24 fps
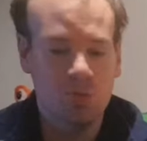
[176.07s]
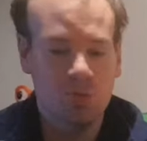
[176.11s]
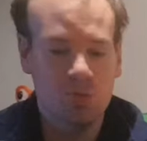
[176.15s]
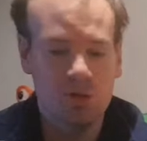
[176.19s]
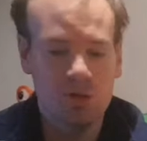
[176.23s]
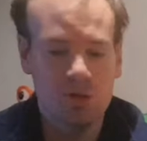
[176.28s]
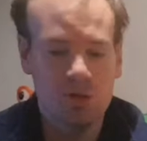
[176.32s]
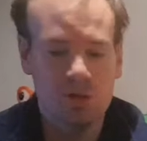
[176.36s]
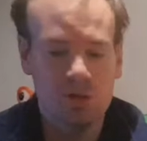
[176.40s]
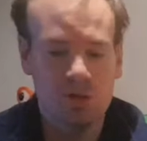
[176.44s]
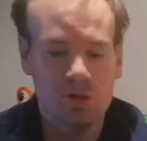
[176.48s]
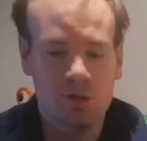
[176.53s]

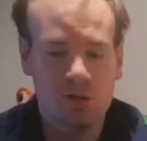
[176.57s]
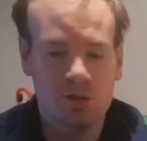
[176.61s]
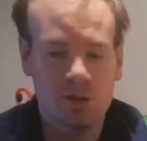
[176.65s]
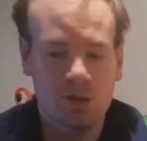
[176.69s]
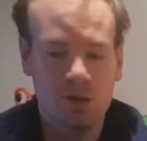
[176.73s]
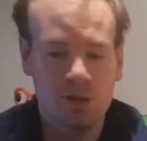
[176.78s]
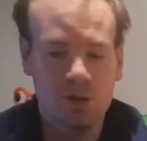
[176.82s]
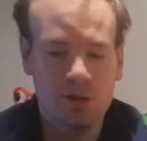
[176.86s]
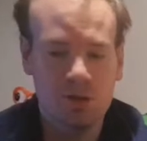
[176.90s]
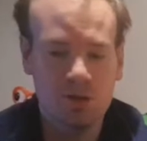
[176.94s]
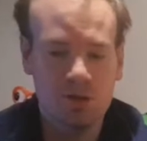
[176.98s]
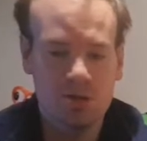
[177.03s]
which
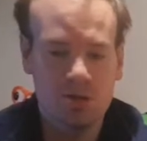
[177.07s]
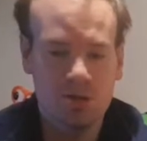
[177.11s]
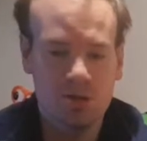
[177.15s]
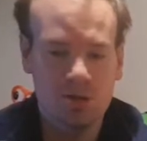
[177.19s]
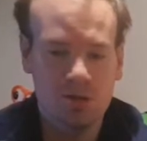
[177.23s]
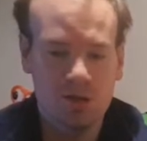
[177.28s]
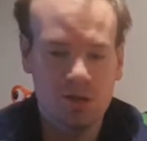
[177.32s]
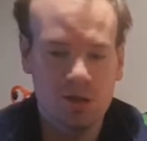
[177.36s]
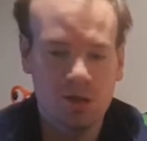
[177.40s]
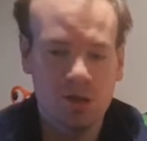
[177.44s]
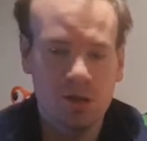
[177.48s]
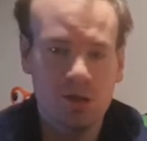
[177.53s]

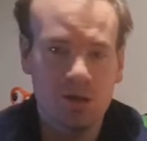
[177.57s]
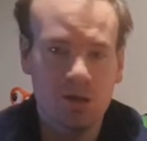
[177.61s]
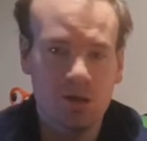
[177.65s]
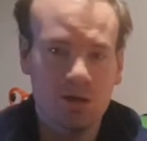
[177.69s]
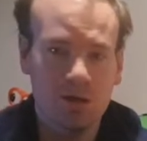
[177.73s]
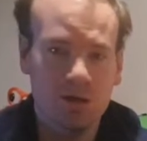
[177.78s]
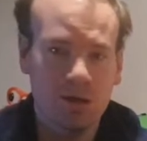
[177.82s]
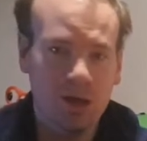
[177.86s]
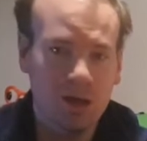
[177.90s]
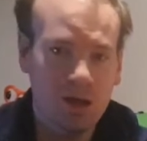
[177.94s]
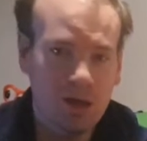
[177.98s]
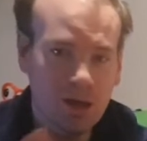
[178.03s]
is
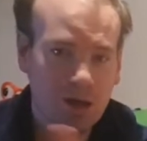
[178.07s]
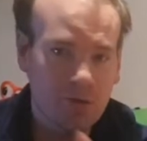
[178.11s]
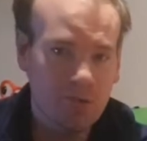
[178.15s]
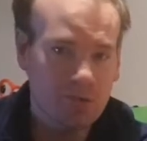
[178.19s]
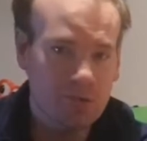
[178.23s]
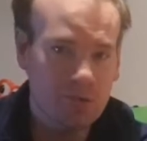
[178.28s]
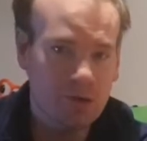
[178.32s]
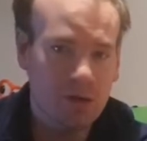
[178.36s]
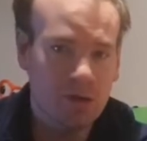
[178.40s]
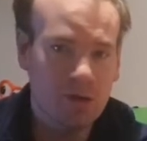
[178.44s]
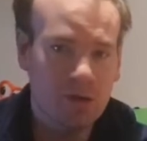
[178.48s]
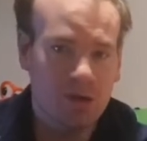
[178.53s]
I have
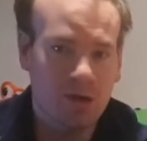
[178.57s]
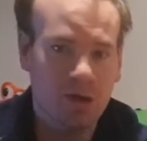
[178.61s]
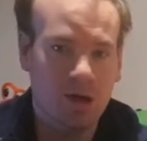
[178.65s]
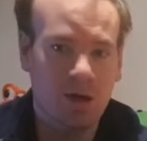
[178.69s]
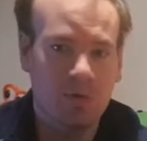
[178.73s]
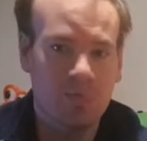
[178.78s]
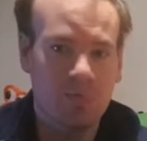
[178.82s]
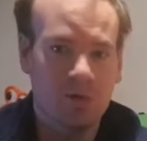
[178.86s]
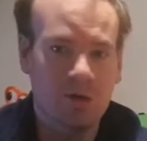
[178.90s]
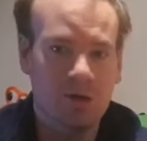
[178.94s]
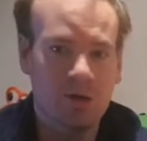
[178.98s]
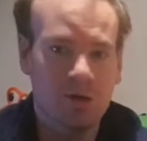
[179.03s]
another
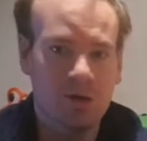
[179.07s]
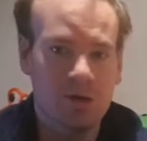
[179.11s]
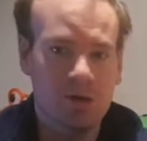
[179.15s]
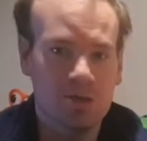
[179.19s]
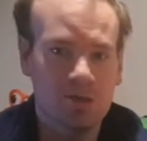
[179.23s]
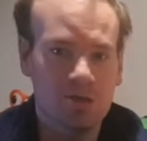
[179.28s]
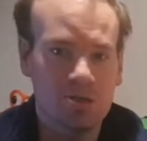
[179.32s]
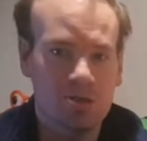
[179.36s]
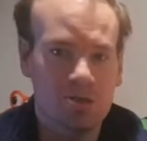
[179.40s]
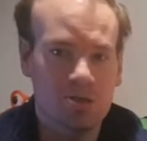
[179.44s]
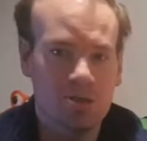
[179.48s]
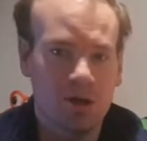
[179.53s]
camera.
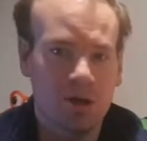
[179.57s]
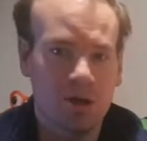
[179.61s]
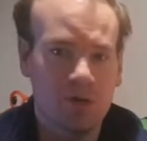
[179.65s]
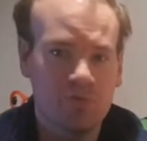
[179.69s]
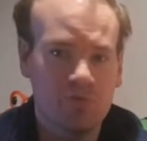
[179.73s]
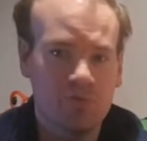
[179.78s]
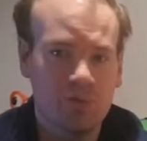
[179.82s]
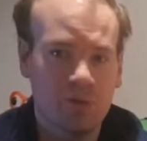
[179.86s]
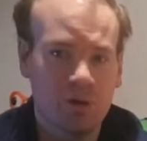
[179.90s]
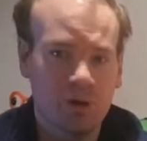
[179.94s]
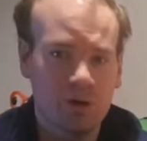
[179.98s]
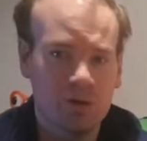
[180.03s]
It's
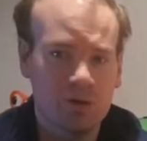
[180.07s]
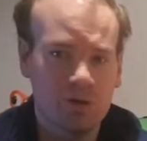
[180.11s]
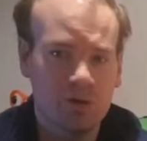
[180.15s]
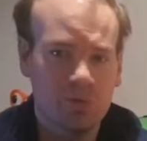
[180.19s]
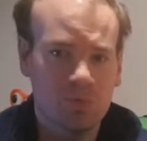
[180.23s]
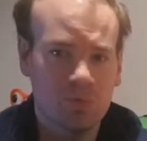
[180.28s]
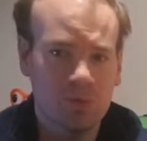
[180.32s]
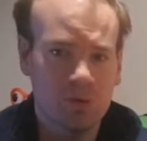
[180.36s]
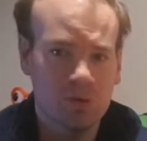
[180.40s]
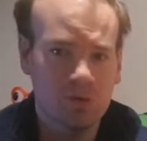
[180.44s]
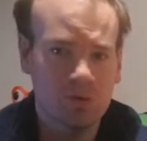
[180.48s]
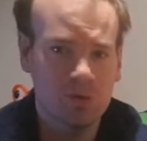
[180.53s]
for
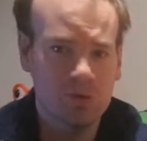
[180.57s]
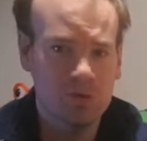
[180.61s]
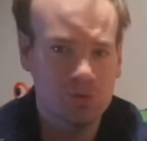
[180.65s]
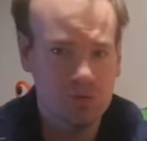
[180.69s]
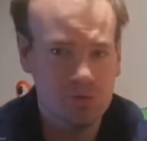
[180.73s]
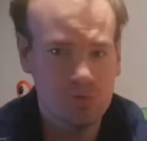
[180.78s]
underwater